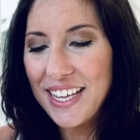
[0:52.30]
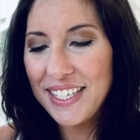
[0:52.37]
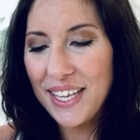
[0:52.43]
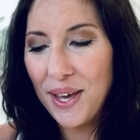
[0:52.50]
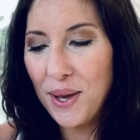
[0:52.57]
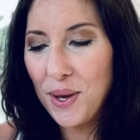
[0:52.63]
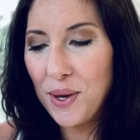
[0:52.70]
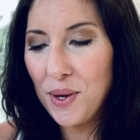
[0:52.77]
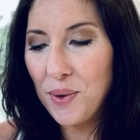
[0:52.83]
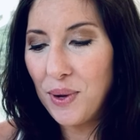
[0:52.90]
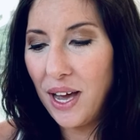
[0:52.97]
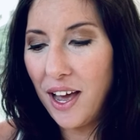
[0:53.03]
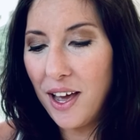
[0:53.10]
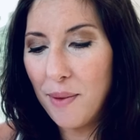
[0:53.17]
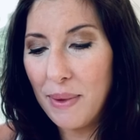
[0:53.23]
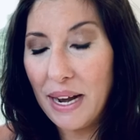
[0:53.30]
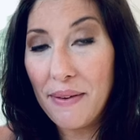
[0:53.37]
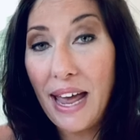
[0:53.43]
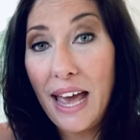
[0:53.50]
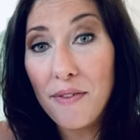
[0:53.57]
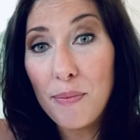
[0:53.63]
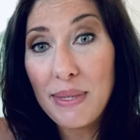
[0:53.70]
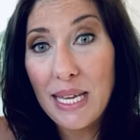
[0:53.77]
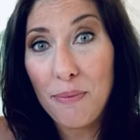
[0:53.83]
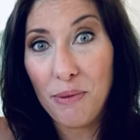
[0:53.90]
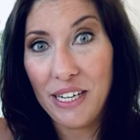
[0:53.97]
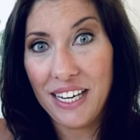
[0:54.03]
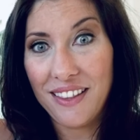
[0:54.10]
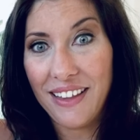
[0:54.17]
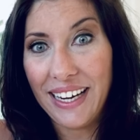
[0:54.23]
So, um, and I'll have them
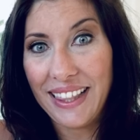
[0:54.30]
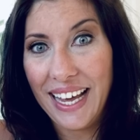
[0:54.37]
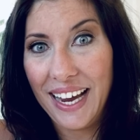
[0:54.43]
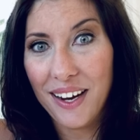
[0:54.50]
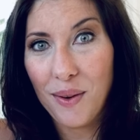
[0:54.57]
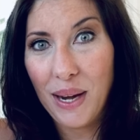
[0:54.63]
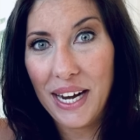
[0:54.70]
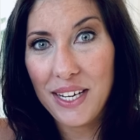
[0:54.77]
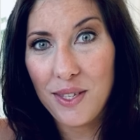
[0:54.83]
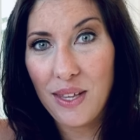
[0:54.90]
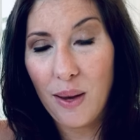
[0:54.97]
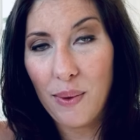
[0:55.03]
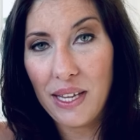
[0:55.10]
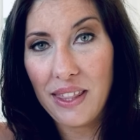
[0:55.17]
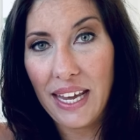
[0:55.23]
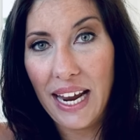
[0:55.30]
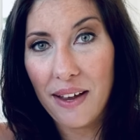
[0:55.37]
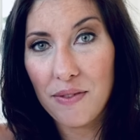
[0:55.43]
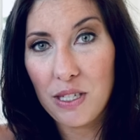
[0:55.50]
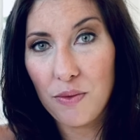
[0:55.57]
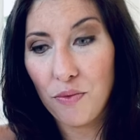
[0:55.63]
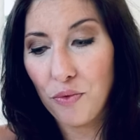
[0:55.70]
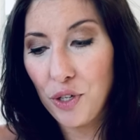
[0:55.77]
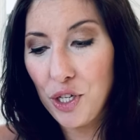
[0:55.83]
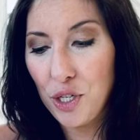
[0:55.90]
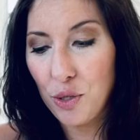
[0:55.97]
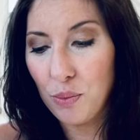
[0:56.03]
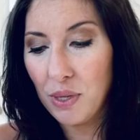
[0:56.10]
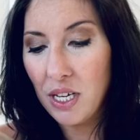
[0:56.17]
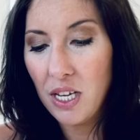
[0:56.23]
separated like that, okay? So that way they have
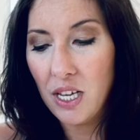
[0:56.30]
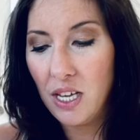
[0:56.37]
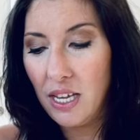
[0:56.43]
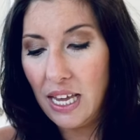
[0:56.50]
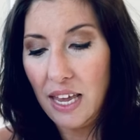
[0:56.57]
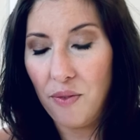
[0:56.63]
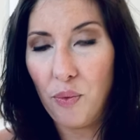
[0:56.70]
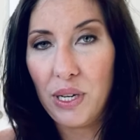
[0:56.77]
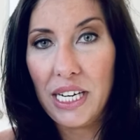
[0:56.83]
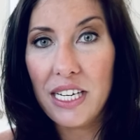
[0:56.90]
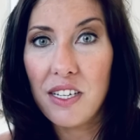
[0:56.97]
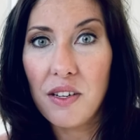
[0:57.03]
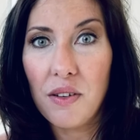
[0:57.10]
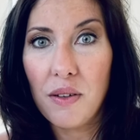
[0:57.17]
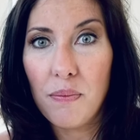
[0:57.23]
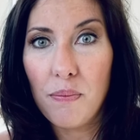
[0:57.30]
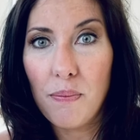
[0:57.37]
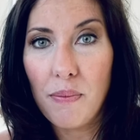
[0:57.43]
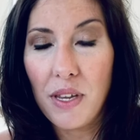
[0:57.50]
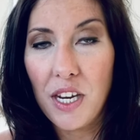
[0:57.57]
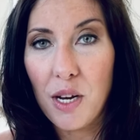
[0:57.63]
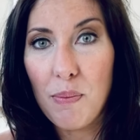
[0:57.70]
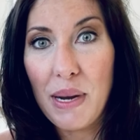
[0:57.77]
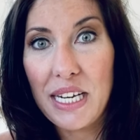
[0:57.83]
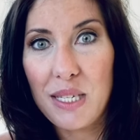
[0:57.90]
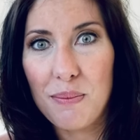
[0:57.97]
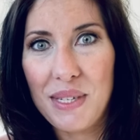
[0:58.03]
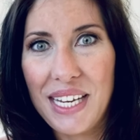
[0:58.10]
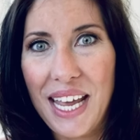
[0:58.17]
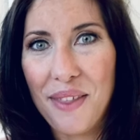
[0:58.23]
room if we need to, you know, mix
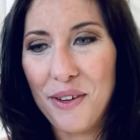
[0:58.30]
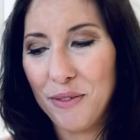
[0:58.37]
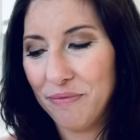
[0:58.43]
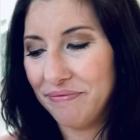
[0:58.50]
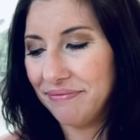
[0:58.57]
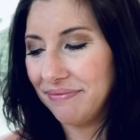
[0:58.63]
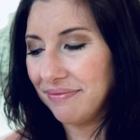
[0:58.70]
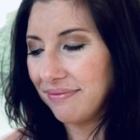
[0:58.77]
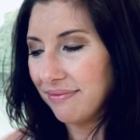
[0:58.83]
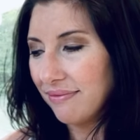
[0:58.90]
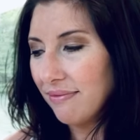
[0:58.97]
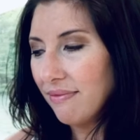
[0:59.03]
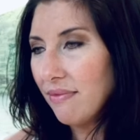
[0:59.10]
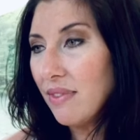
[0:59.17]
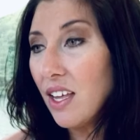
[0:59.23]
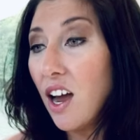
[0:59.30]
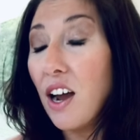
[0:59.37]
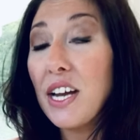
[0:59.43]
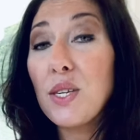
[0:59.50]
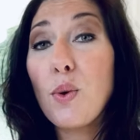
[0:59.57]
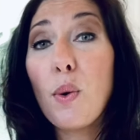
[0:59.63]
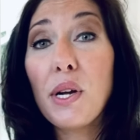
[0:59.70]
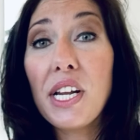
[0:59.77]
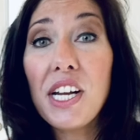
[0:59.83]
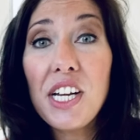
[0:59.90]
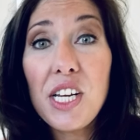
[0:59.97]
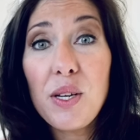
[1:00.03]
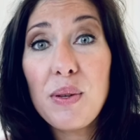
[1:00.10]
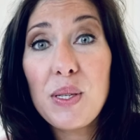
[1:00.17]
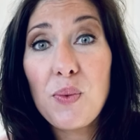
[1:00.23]
them together. All right, so what we're gonna
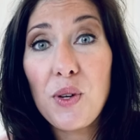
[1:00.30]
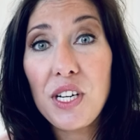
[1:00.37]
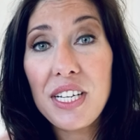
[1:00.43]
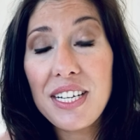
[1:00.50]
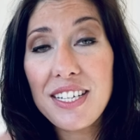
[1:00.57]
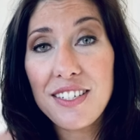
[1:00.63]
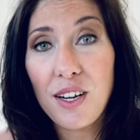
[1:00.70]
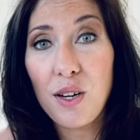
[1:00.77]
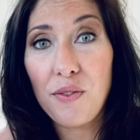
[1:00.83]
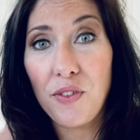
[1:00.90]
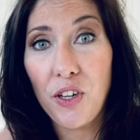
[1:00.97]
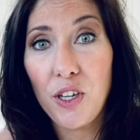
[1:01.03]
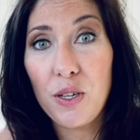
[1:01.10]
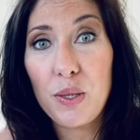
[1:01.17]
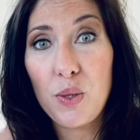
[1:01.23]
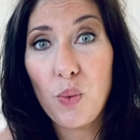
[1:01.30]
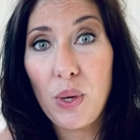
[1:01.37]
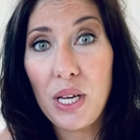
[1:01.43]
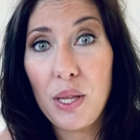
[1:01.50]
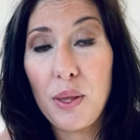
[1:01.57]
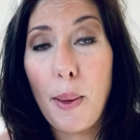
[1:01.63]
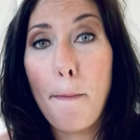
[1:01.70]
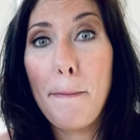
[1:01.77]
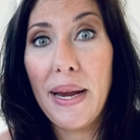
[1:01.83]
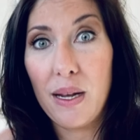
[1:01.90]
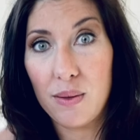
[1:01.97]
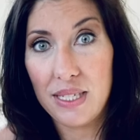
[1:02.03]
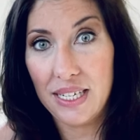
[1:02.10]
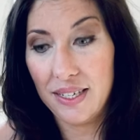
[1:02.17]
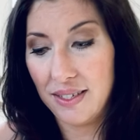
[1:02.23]
do is we're gonna start first with
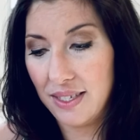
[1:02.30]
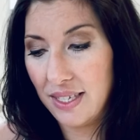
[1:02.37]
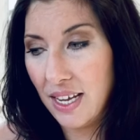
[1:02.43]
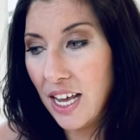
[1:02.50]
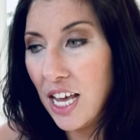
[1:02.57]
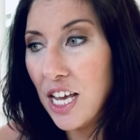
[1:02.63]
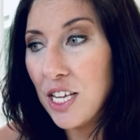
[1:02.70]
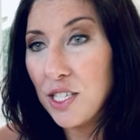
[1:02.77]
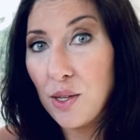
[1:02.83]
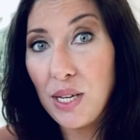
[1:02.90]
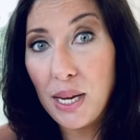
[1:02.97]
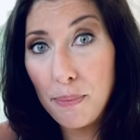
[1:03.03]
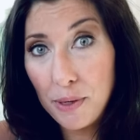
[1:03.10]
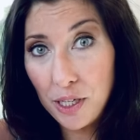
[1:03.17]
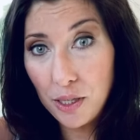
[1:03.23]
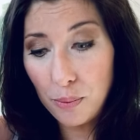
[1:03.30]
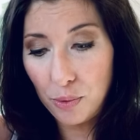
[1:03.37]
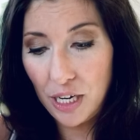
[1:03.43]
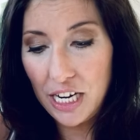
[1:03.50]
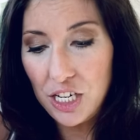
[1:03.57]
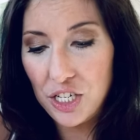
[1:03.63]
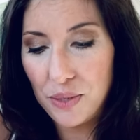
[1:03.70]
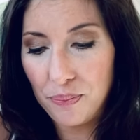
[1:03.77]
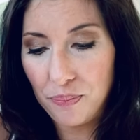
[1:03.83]
mountains. So dip your brush